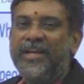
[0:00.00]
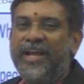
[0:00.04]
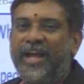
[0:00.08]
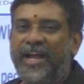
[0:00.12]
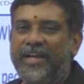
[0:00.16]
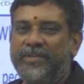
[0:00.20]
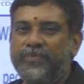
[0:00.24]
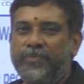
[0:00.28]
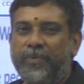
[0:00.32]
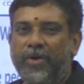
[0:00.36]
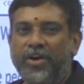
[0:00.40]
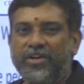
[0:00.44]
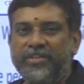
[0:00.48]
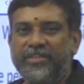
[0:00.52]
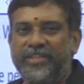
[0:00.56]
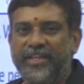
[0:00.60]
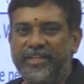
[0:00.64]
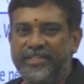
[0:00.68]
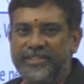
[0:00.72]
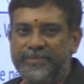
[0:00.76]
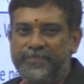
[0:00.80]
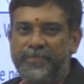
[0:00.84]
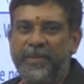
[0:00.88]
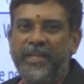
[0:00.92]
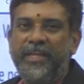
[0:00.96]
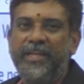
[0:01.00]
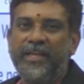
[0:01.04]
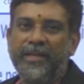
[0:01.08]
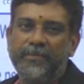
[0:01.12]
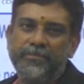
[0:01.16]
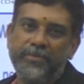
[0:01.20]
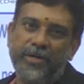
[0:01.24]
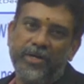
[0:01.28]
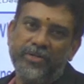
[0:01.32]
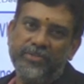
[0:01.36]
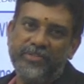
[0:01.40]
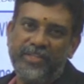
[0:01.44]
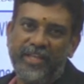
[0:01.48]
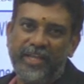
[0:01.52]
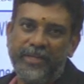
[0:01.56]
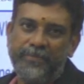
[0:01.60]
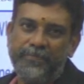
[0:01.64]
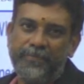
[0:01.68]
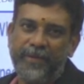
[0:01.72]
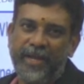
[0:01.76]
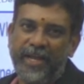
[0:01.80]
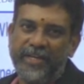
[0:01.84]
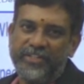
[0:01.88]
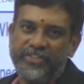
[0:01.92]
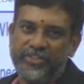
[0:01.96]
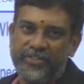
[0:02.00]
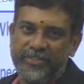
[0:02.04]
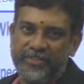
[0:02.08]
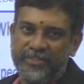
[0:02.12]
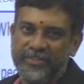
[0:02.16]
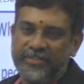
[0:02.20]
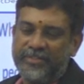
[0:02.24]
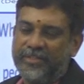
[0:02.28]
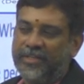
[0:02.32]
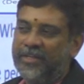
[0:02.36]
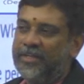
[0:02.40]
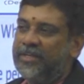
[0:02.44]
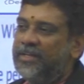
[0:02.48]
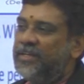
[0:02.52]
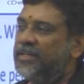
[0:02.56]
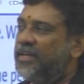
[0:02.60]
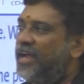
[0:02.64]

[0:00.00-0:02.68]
and what they speak about their passions.